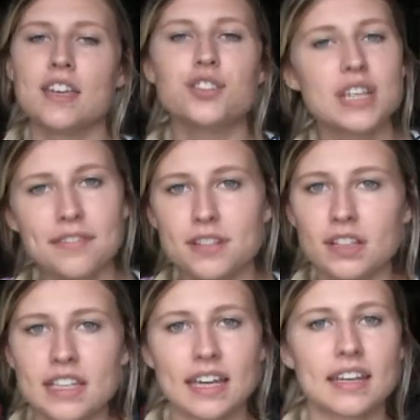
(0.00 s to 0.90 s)
You
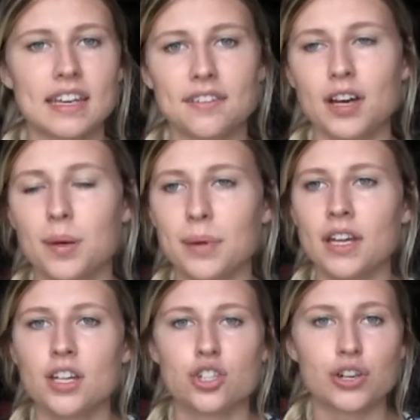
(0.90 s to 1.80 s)
definitely can give them
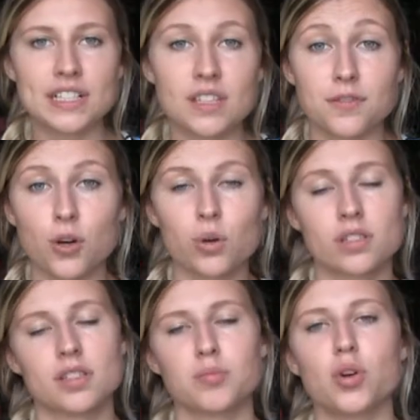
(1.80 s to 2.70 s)
treats if your
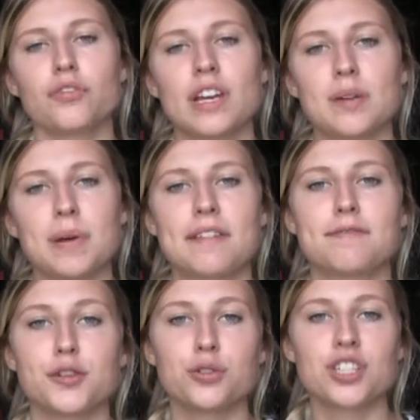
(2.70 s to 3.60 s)
horse is motivated by
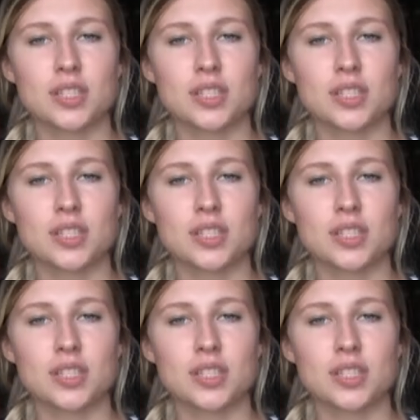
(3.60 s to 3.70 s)
food.